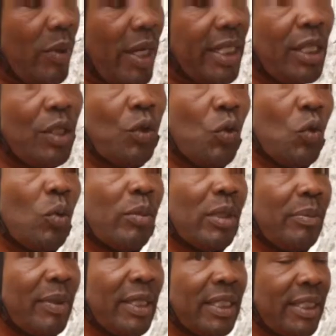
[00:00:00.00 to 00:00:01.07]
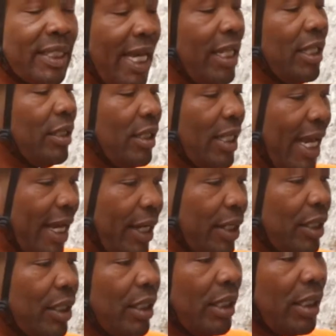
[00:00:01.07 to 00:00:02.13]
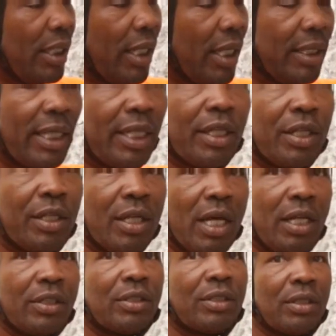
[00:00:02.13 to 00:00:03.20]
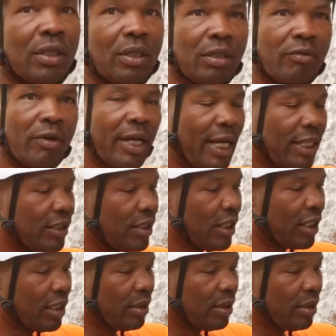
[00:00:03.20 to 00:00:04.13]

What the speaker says: way they'd normally be set, hanger and then the nut on the right hand side